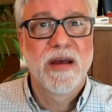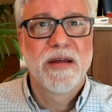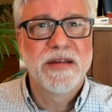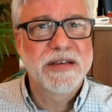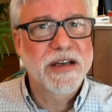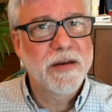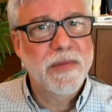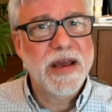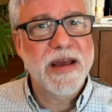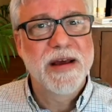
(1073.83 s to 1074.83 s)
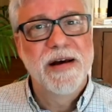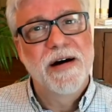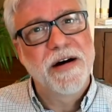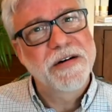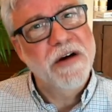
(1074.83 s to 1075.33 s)
This can be
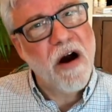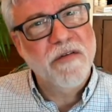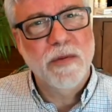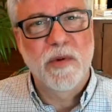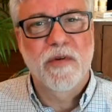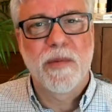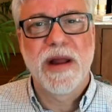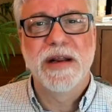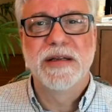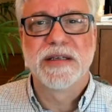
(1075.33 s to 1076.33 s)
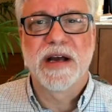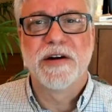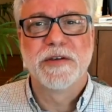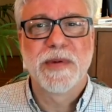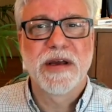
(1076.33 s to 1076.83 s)
uncomfortable for many
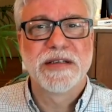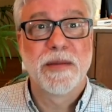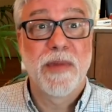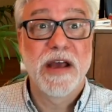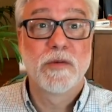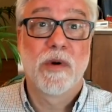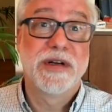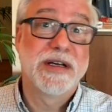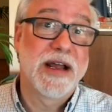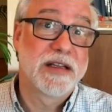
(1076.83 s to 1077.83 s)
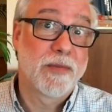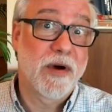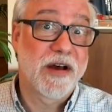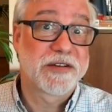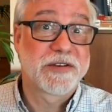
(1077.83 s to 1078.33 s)
designers because it begs one to take the
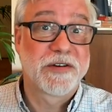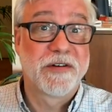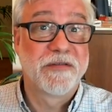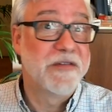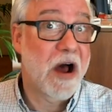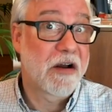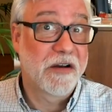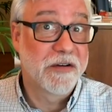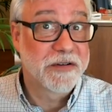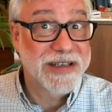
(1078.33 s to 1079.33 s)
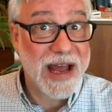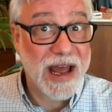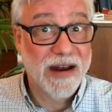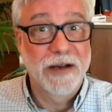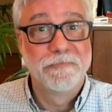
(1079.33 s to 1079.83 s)
posture of not
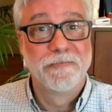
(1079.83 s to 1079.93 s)
understanding.